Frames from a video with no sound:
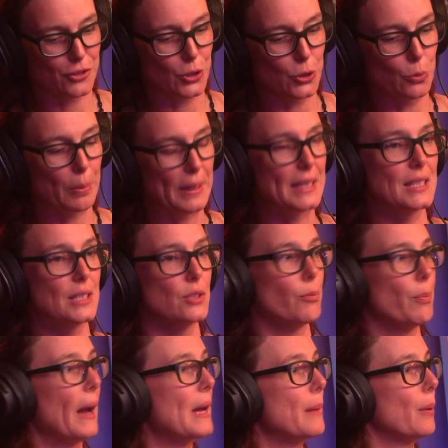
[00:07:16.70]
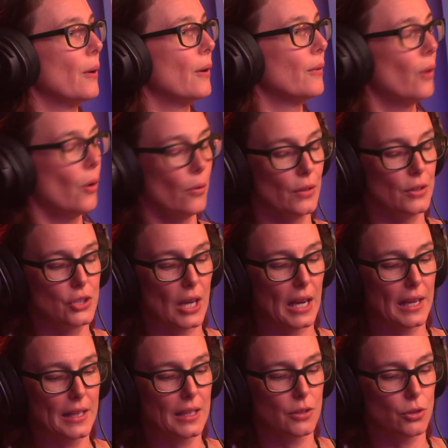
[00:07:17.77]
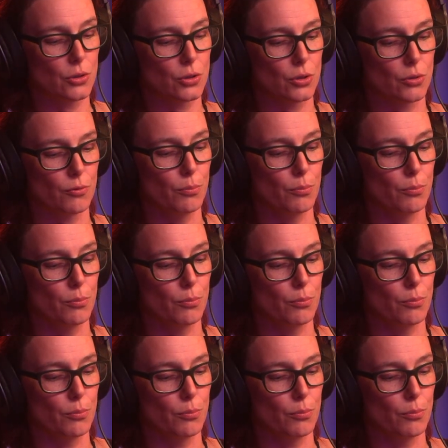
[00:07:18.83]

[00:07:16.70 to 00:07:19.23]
two pieces of paper on the jelly and you sort of